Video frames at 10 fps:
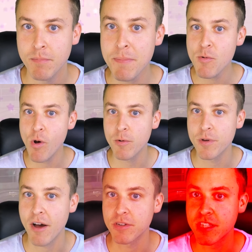Maybe one
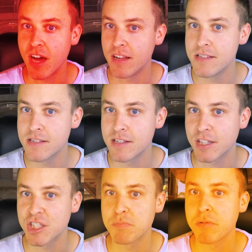without guns and
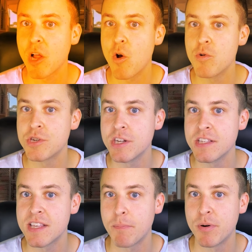explosions
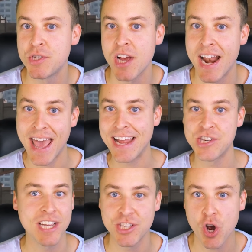that put you on edge
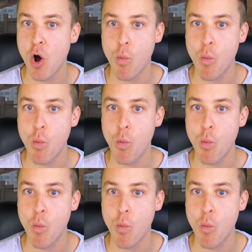and get you all